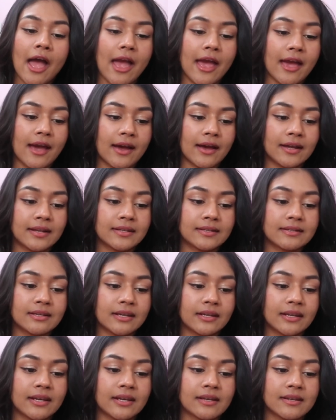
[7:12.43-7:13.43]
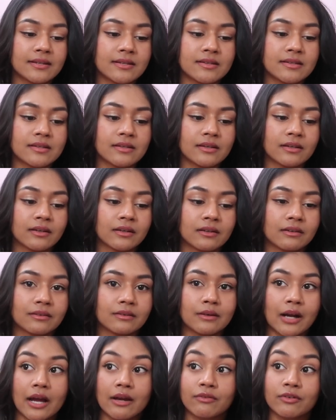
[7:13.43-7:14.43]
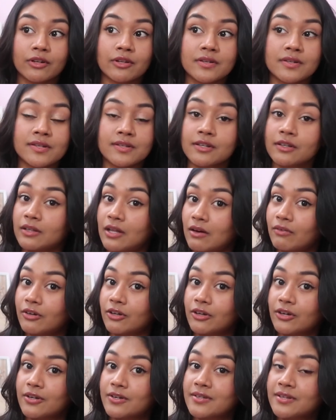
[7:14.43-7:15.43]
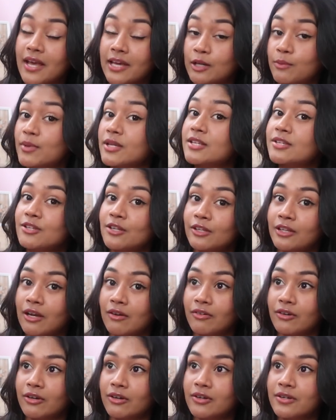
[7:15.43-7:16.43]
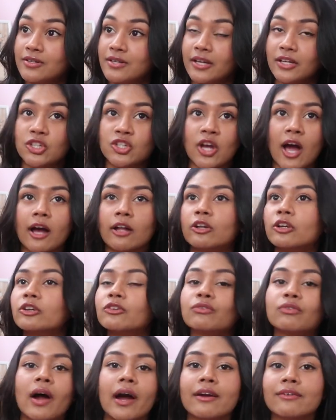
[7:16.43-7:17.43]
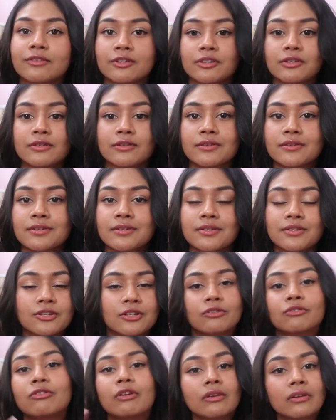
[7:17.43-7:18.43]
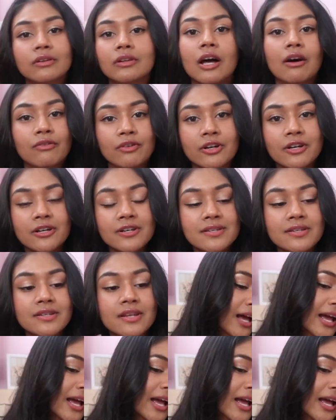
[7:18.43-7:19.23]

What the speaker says: and it is rivals to lovers, enemies to lovers, like childhood rivals to lovers.